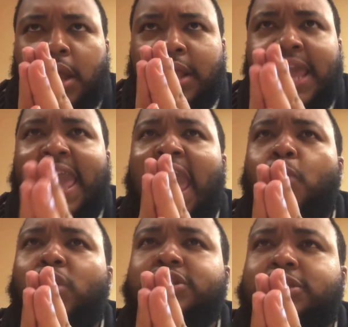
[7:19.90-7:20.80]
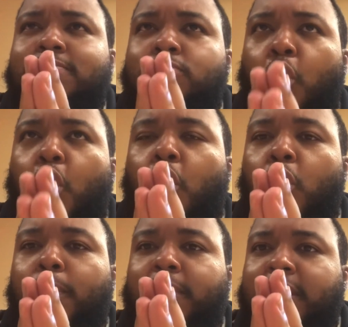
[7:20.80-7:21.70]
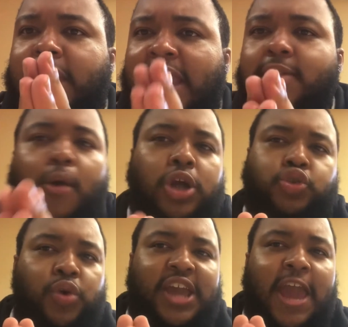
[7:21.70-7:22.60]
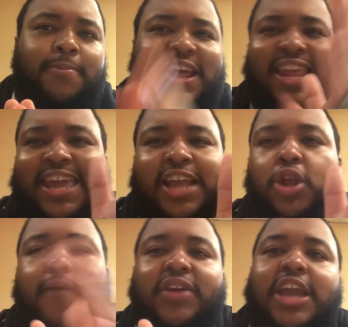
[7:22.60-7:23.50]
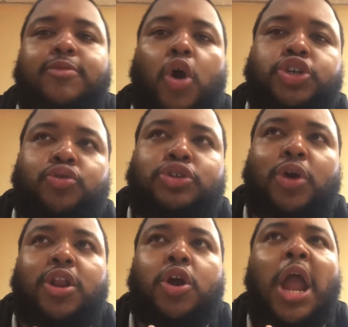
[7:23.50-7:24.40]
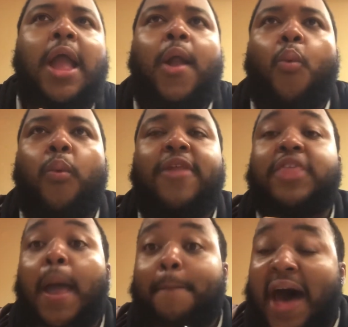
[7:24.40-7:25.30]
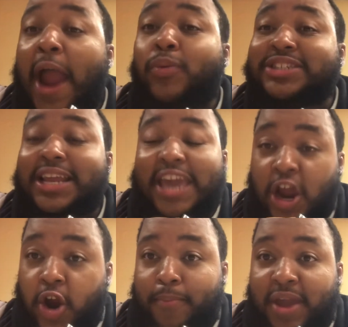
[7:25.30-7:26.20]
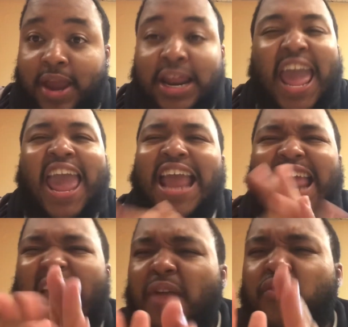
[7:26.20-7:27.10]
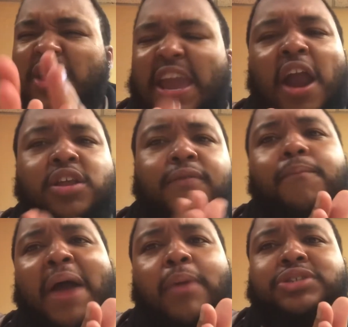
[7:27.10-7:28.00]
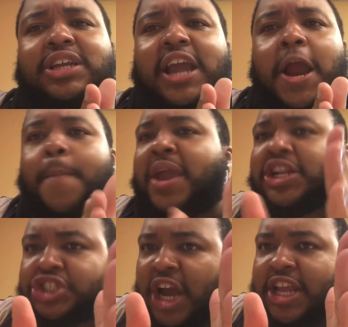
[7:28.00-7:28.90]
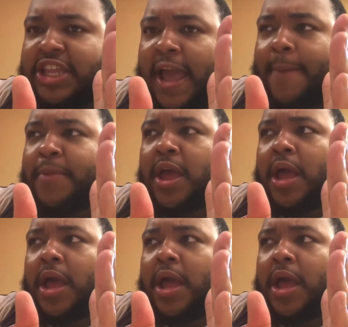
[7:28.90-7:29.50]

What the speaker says: they came with some more Kingdom Hearts 3 gameplay. They kicked off the Kingdom Hearts 3 trailer with Pirates of the Caribbean, and every character from Pirates of the Caribbean, Johnny Depp,